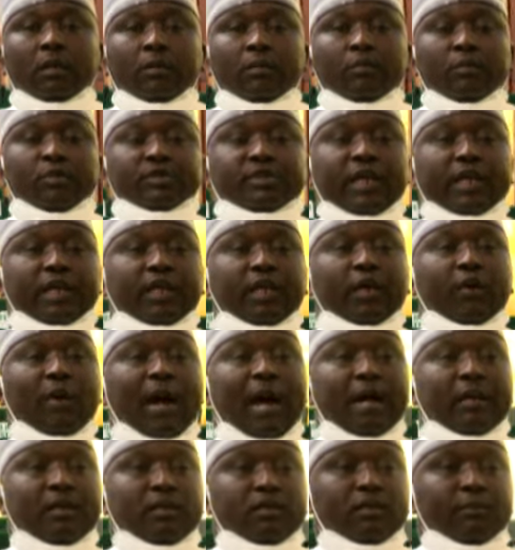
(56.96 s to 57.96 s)
Mr.
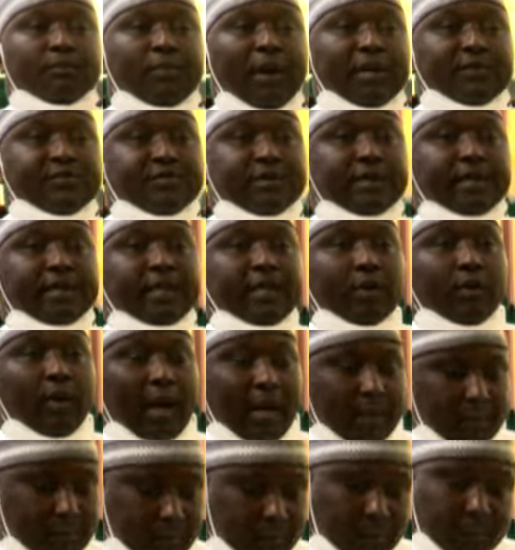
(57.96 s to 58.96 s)
Giwa, Patrick
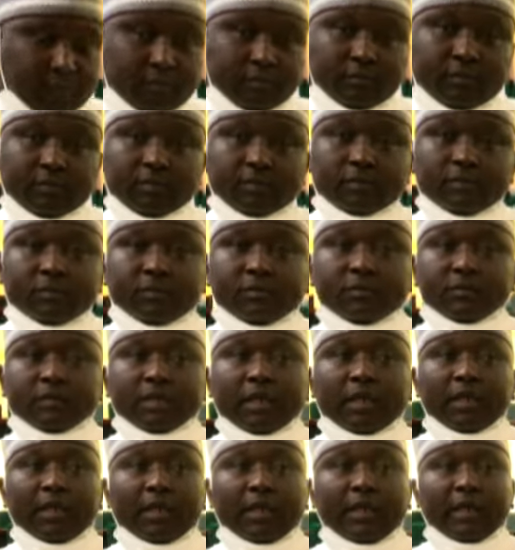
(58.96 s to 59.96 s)
Giwa,
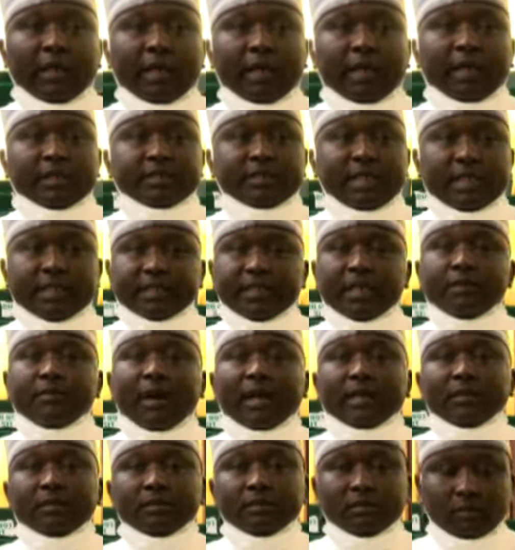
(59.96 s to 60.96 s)
a
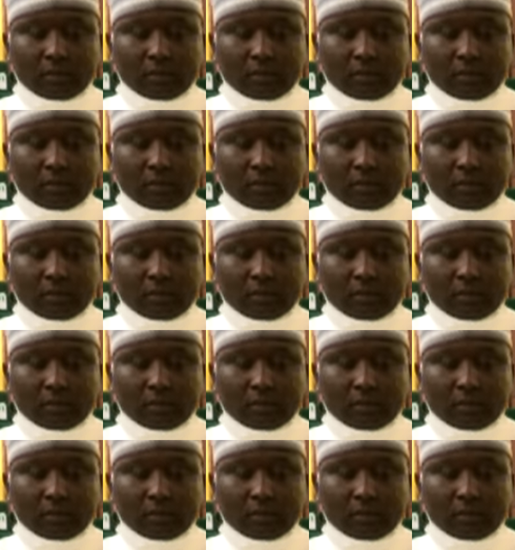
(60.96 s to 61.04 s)
gentleman,